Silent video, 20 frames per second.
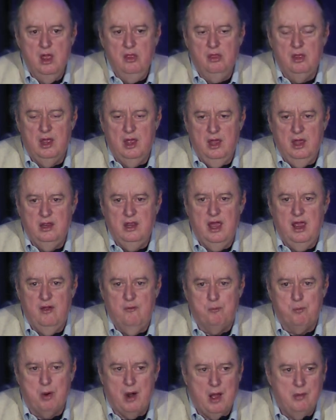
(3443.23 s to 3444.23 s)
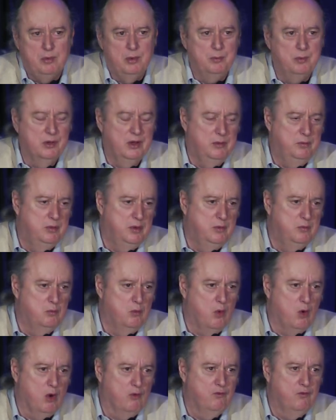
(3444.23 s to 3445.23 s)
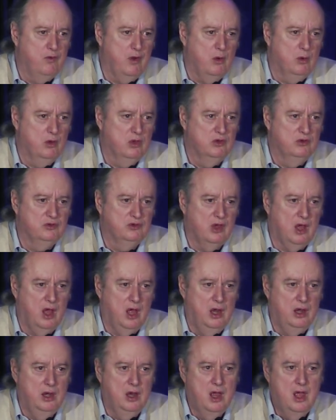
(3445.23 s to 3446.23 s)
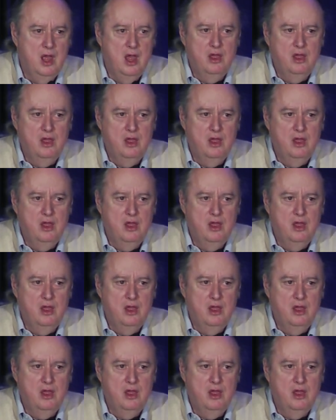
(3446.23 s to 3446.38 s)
they, they, have probably been more focused on